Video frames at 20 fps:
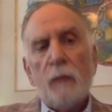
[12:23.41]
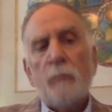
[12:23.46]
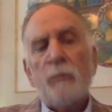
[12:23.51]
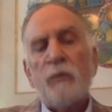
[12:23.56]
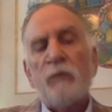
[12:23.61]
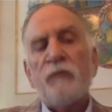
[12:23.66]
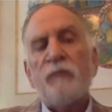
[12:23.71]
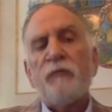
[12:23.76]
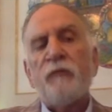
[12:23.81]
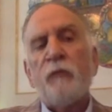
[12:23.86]

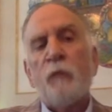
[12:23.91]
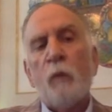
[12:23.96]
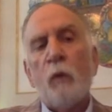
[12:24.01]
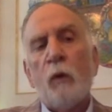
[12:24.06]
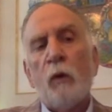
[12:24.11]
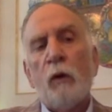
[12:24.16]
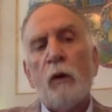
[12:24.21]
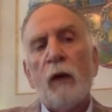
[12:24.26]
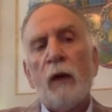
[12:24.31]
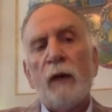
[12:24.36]

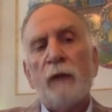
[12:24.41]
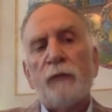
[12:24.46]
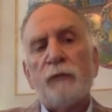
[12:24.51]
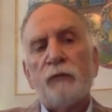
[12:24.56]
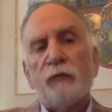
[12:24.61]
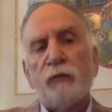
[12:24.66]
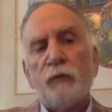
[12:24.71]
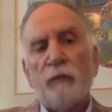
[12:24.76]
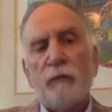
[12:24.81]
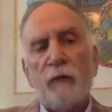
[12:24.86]
before I
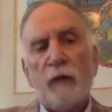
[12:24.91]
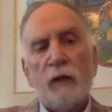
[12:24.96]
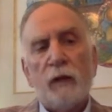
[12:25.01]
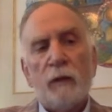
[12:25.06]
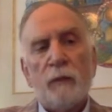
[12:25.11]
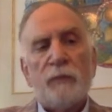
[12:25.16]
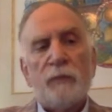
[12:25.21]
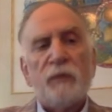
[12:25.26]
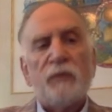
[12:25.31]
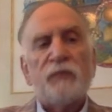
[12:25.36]

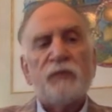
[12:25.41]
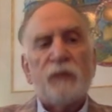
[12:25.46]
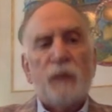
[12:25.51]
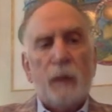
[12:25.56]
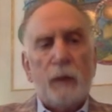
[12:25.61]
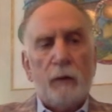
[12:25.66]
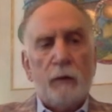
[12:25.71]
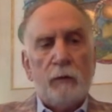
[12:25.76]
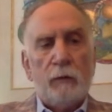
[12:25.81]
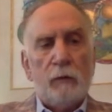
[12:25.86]
developed the
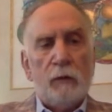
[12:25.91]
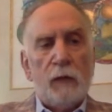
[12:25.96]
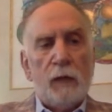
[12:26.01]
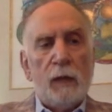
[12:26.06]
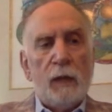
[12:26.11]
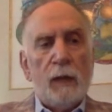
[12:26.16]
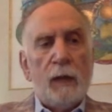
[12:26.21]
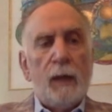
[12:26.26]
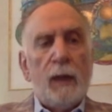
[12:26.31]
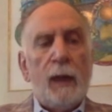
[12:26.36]
sale.
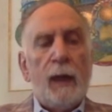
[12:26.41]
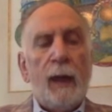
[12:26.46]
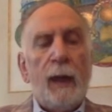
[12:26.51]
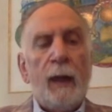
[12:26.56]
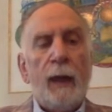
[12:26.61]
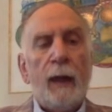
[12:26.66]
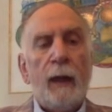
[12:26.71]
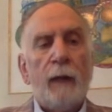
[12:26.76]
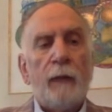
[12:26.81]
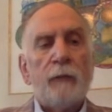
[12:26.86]

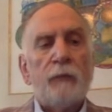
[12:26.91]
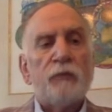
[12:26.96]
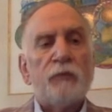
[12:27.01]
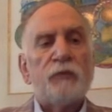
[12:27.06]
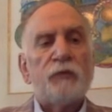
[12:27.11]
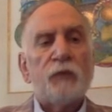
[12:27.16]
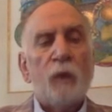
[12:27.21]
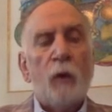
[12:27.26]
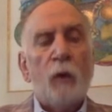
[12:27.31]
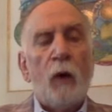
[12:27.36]
And
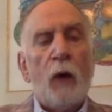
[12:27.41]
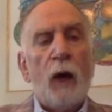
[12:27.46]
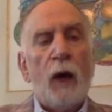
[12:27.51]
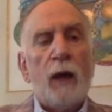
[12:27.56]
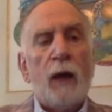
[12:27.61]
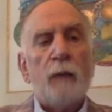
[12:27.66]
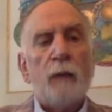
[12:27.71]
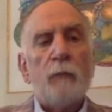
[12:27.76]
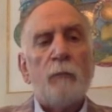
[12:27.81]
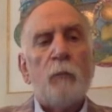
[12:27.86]
so
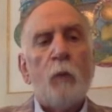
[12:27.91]
I am